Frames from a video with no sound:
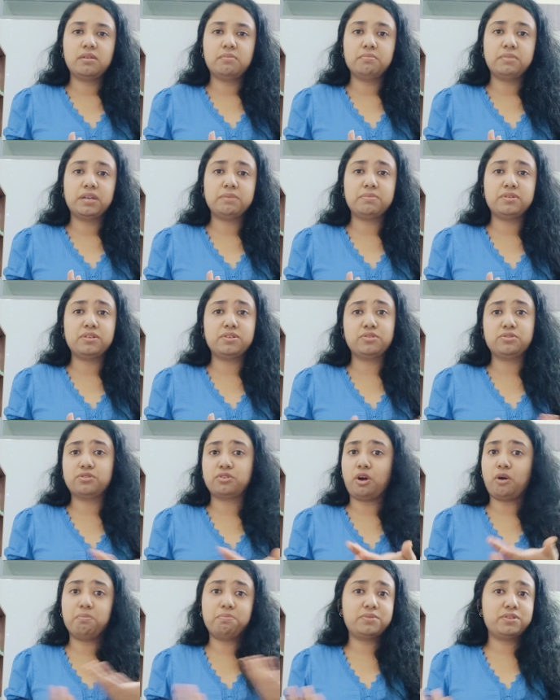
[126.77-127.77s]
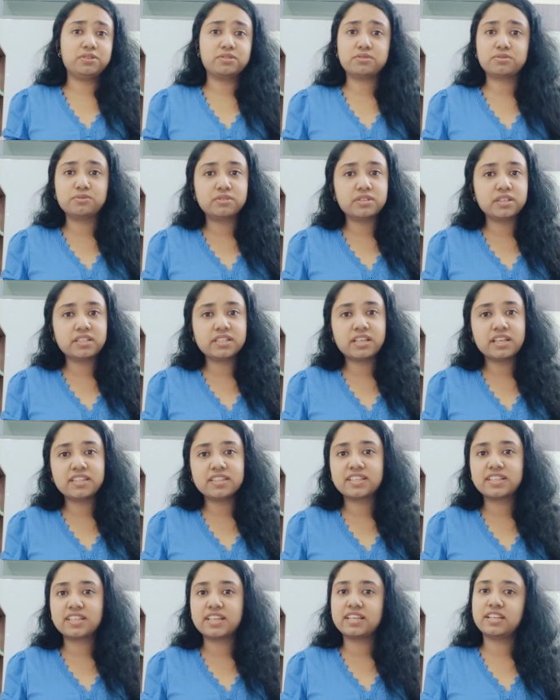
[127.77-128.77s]
maybe you talked to your school in
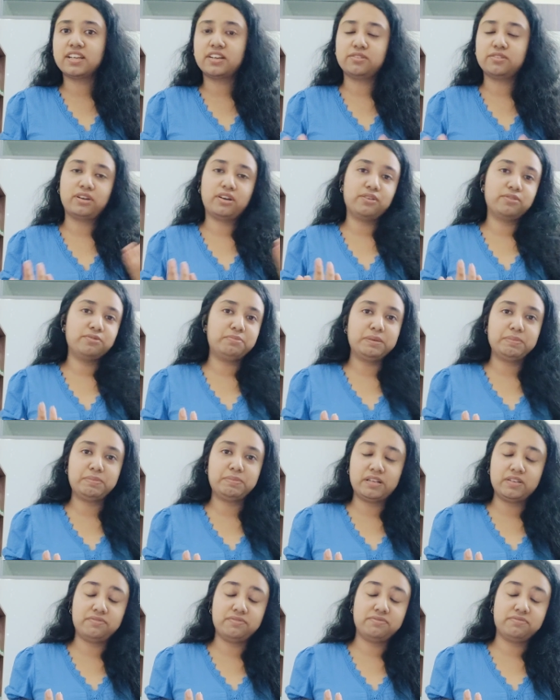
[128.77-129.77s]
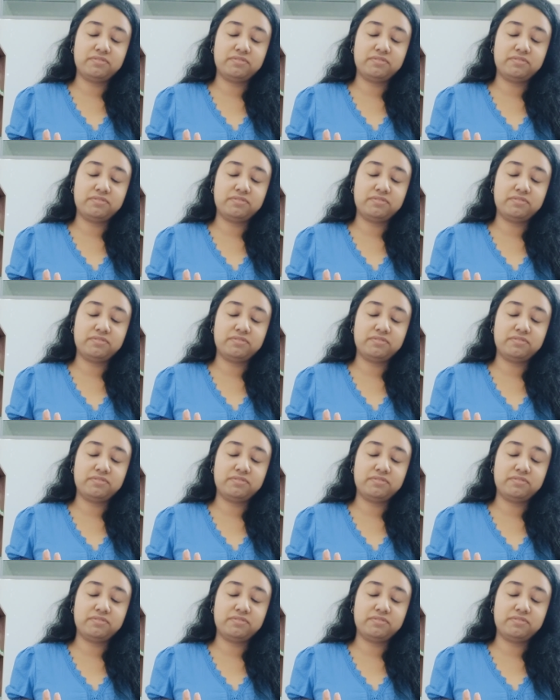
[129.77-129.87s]
10th grade and now people have